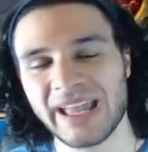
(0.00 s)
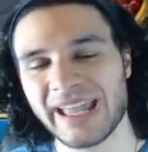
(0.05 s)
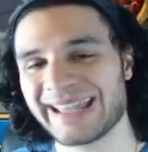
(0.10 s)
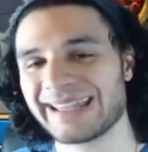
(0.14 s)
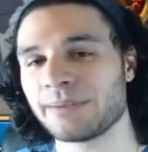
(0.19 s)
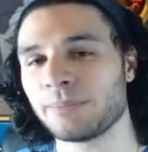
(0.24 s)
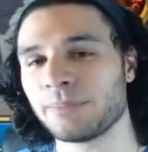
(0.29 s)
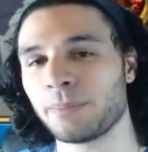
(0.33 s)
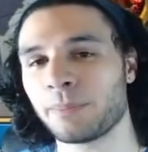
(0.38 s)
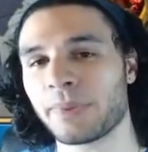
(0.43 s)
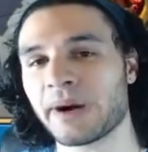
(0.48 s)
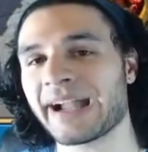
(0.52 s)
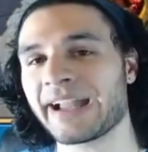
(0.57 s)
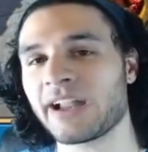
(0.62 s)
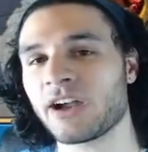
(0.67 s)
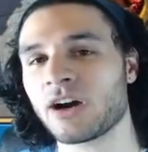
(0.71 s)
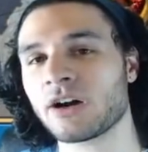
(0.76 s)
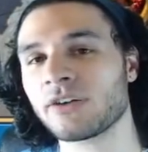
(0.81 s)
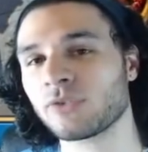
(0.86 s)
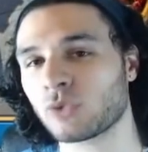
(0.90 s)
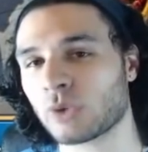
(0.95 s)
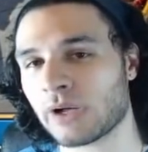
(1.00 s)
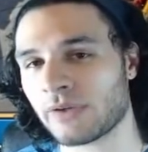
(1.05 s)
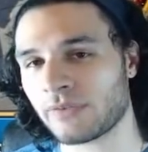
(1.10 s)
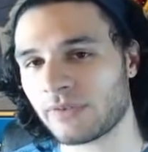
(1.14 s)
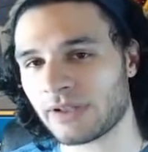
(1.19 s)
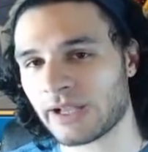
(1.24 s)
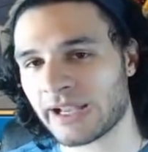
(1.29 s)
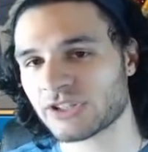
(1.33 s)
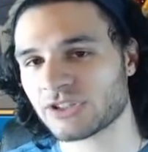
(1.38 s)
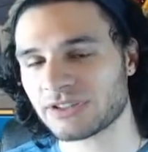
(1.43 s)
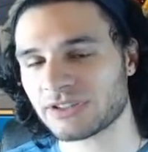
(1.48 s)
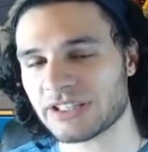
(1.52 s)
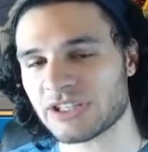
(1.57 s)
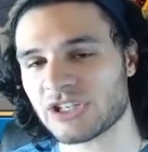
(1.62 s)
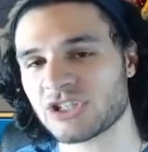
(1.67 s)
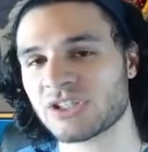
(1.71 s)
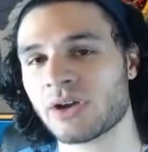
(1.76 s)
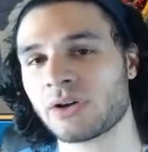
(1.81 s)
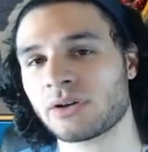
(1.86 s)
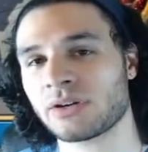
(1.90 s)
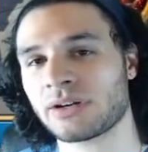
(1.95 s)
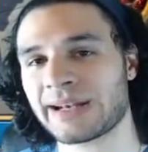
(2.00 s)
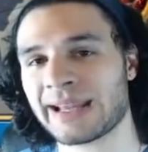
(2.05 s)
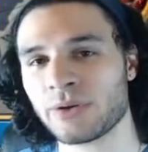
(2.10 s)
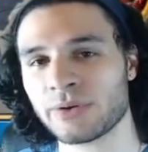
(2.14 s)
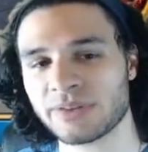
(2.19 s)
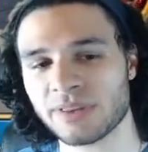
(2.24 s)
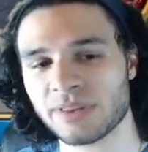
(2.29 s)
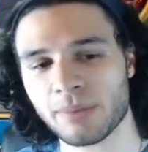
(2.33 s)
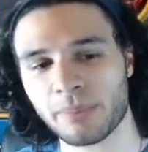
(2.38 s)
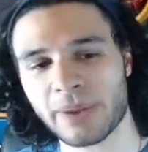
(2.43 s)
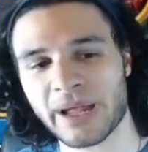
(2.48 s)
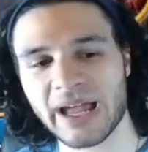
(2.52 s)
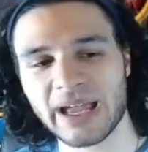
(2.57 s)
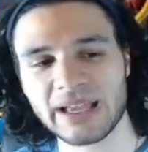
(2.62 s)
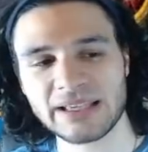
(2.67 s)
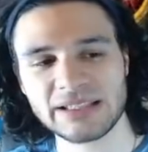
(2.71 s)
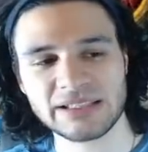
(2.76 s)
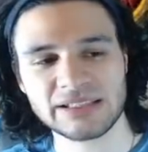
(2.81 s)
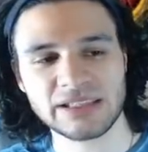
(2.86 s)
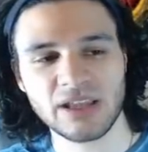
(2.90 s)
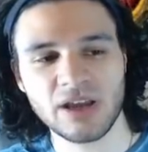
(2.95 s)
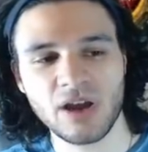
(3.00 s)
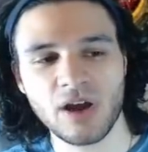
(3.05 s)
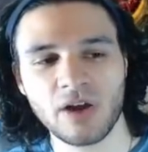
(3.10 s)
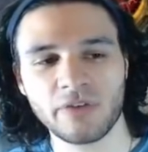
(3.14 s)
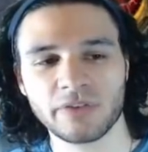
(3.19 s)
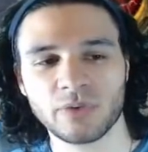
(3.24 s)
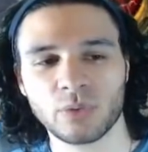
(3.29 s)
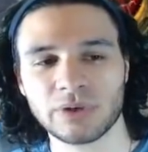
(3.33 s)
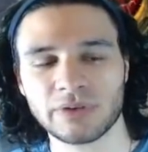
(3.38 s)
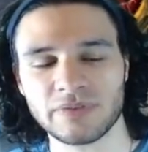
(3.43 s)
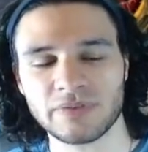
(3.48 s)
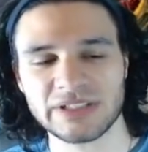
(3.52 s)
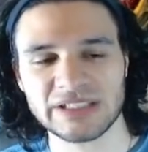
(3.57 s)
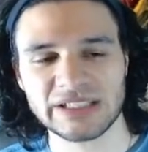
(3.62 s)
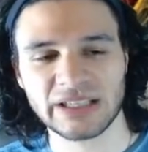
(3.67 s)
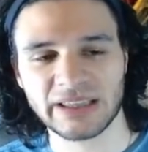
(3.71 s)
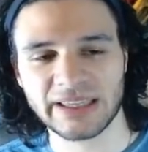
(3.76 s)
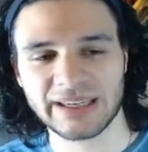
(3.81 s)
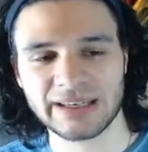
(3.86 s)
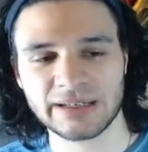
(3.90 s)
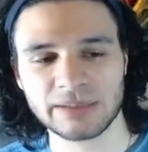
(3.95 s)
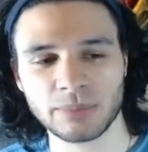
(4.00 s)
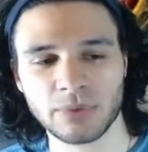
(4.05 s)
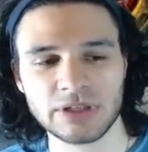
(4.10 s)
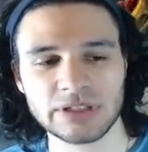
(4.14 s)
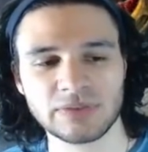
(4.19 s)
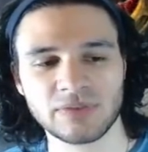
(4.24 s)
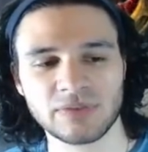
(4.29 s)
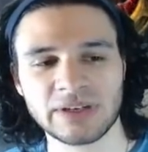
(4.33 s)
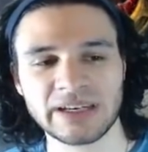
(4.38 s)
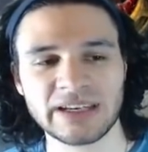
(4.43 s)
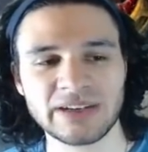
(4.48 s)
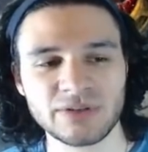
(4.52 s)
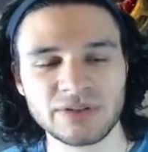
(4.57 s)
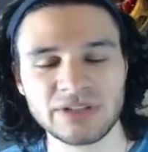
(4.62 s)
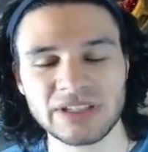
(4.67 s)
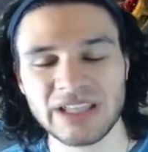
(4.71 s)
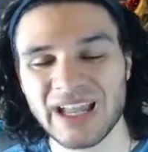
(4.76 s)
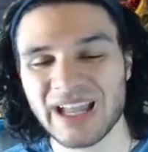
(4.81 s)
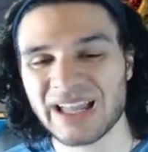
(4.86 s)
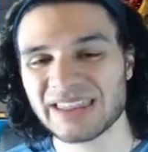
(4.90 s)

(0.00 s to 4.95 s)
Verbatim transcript: and Bayoff, who I've actually shouted out in the past for one of his clan boss videos.